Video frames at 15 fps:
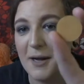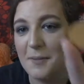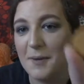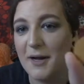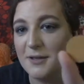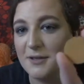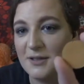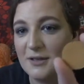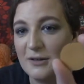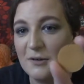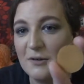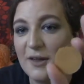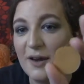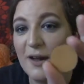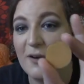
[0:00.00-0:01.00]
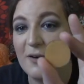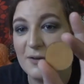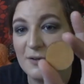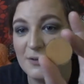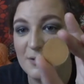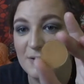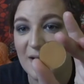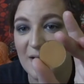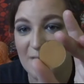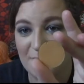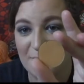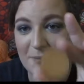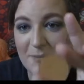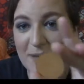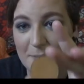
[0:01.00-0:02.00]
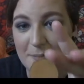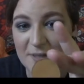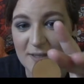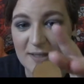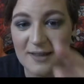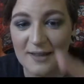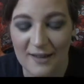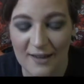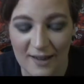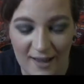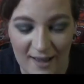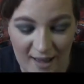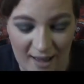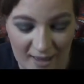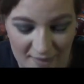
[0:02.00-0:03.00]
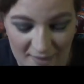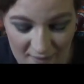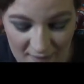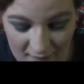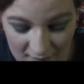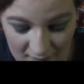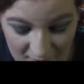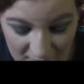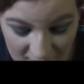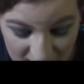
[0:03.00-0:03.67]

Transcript: eyeshadow that I also got from Ipsy. And then